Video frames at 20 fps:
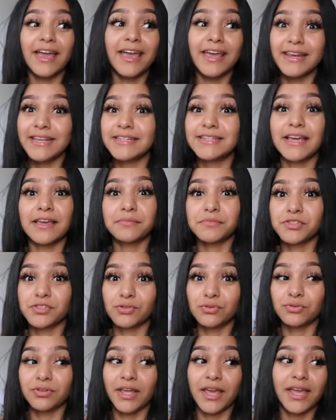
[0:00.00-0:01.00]
anytime
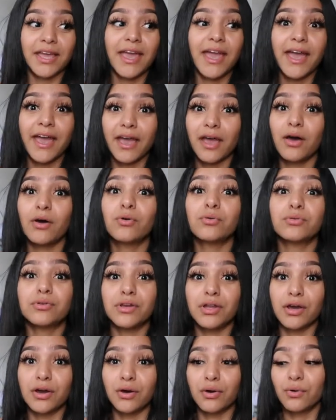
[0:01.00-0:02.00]
soon. Like, hell
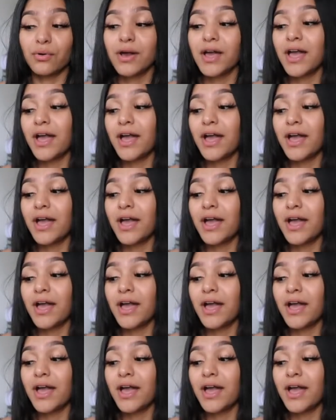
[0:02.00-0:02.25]
no.